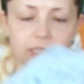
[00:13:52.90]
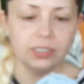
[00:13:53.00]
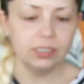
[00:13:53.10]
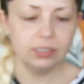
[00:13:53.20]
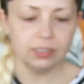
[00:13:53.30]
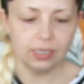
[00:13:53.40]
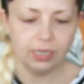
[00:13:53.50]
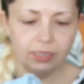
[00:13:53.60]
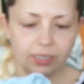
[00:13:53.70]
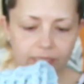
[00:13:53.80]
this is
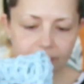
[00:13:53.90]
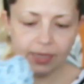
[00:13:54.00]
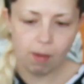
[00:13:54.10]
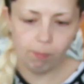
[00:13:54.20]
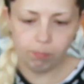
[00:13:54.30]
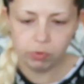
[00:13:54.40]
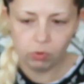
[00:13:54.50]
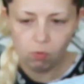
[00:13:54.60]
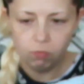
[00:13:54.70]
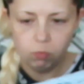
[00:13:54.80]
an
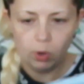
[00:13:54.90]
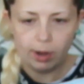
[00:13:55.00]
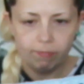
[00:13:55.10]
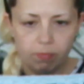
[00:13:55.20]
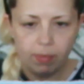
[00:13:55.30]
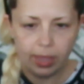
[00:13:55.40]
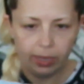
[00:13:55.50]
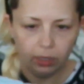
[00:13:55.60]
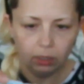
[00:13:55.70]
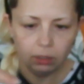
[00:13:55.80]
example of what I've
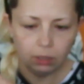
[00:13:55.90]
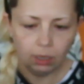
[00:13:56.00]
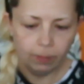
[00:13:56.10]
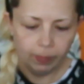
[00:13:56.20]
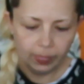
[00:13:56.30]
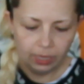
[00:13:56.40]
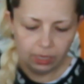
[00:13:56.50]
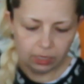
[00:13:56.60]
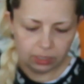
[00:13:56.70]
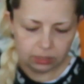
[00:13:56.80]
made.
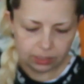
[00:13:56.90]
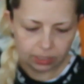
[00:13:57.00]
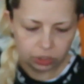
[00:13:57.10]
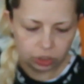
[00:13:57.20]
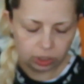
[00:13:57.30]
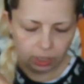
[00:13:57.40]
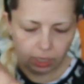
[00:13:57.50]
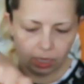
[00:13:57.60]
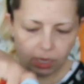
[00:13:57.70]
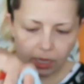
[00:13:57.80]
It's
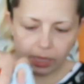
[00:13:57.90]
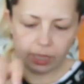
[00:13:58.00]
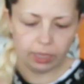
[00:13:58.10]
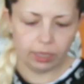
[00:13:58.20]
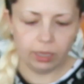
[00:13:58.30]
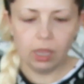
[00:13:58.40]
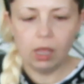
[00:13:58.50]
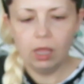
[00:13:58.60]
actually a